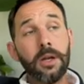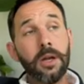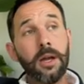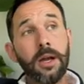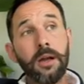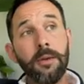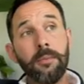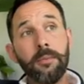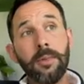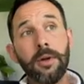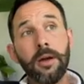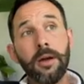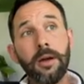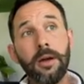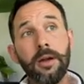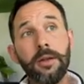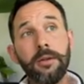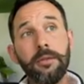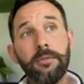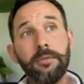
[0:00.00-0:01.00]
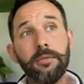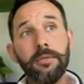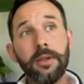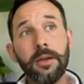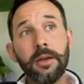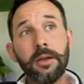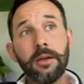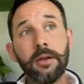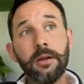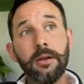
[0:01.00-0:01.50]
but I don't
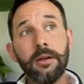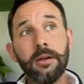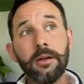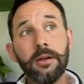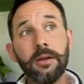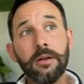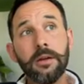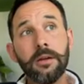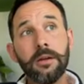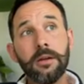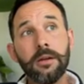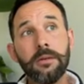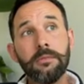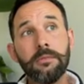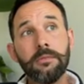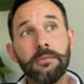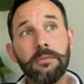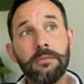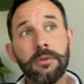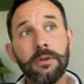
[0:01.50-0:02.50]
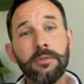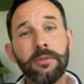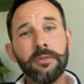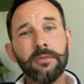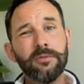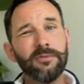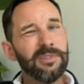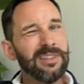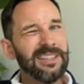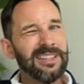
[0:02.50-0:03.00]
think I've
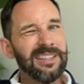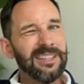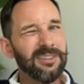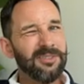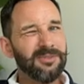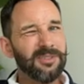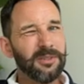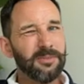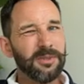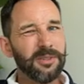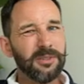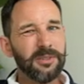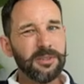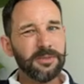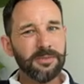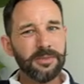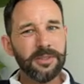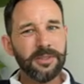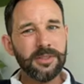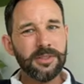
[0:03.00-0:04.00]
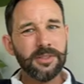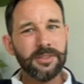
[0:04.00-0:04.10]
ever really loved a postman.